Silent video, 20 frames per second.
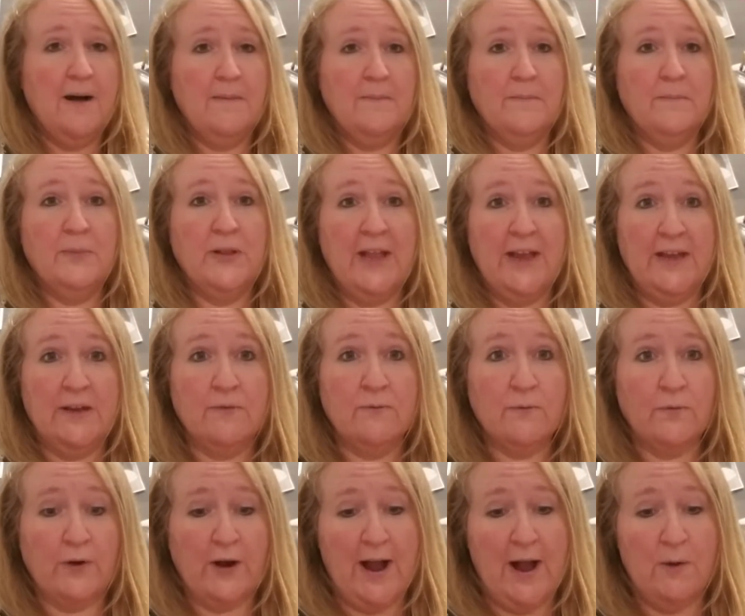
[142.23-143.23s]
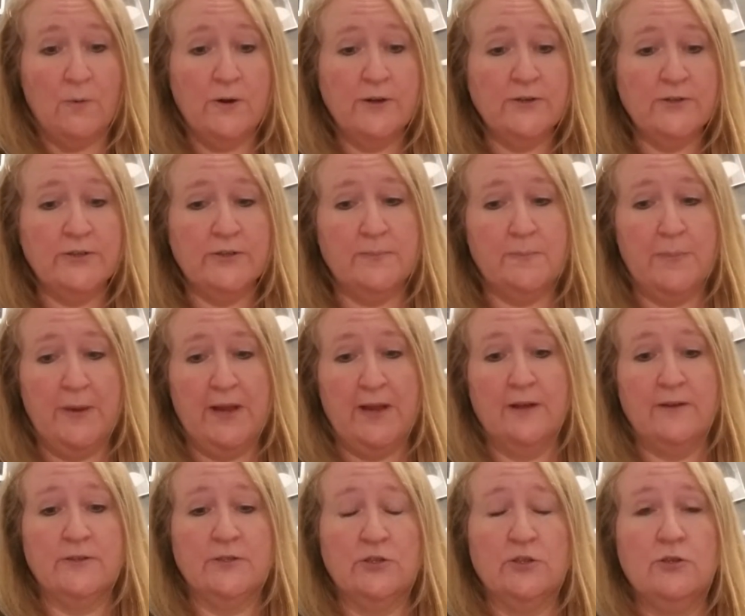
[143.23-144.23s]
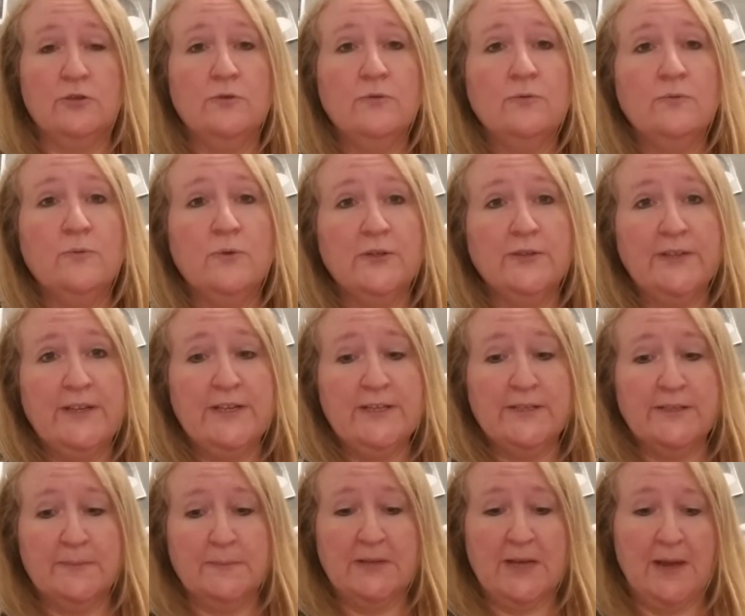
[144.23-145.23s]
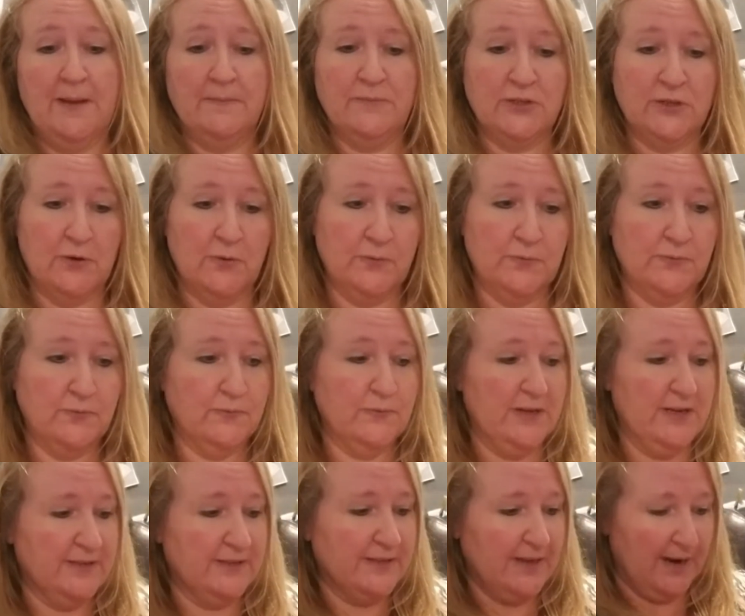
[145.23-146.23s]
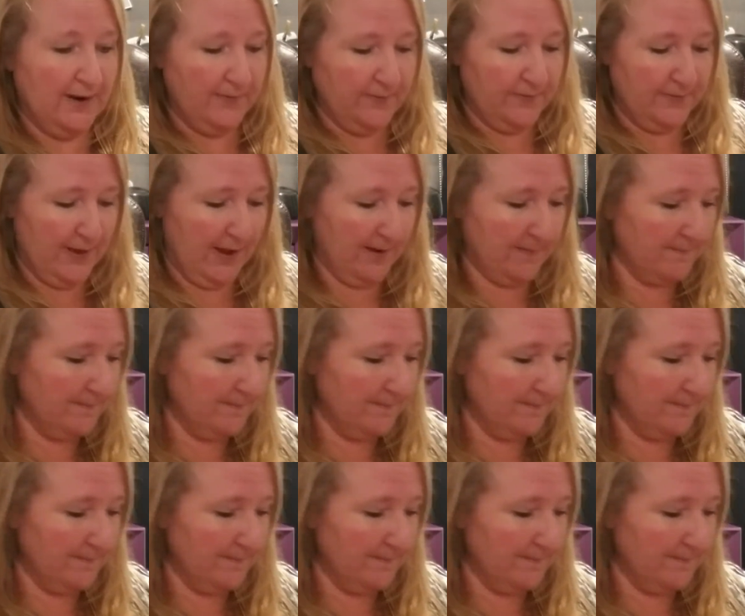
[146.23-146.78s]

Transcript: plan for hours, because you will need some time to go through the entire thing.